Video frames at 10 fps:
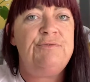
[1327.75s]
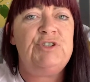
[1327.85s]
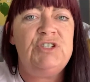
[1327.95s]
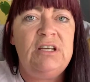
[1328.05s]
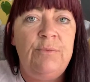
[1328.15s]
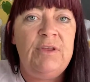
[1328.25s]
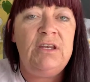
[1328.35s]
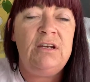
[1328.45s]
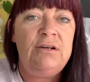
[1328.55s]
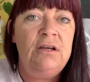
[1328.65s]

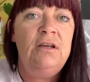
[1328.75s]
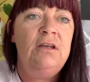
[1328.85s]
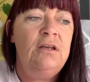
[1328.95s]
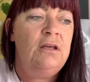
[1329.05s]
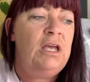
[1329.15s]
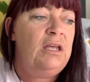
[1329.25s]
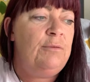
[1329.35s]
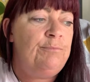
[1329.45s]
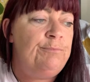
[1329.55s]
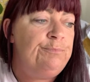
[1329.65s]
So
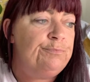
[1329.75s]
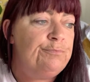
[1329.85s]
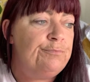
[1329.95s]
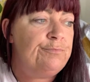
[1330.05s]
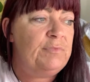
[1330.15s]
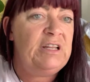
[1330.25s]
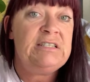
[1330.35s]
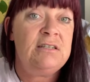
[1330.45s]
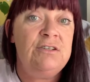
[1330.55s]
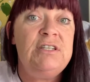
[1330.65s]
anybody can
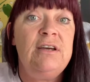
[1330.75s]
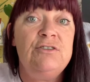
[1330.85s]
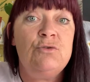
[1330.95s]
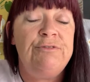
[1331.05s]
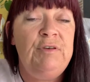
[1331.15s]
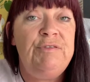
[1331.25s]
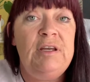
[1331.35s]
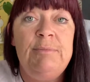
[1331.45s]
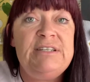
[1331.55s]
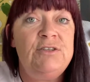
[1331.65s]
feel free to message me
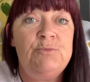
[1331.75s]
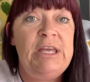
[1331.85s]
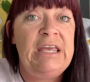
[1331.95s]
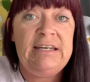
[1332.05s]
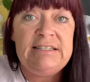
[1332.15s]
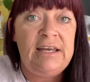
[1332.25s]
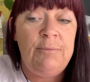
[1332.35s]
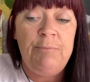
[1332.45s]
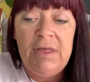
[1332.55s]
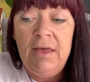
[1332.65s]
privately if you're
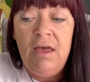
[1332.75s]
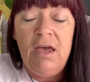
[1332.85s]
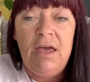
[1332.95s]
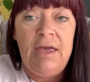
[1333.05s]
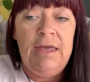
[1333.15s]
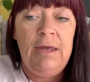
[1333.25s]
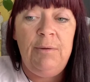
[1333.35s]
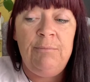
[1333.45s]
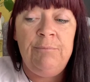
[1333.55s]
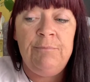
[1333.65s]
not wanting to
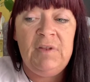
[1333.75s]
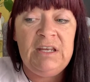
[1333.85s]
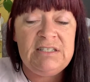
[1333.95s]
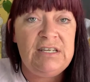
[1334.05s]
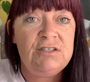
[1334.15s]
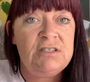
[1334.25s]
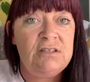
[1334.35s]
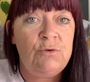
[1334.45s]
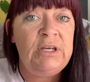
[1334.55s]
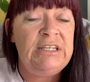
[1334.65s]
ask a question
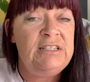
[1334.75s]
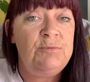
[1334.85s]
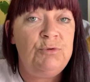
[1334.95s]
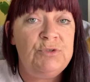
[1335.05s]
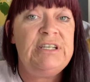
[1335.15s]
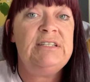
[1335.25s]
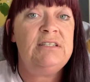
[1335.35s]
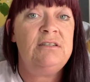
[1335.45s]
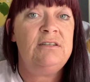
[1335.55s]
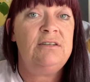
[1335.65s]
on the chat.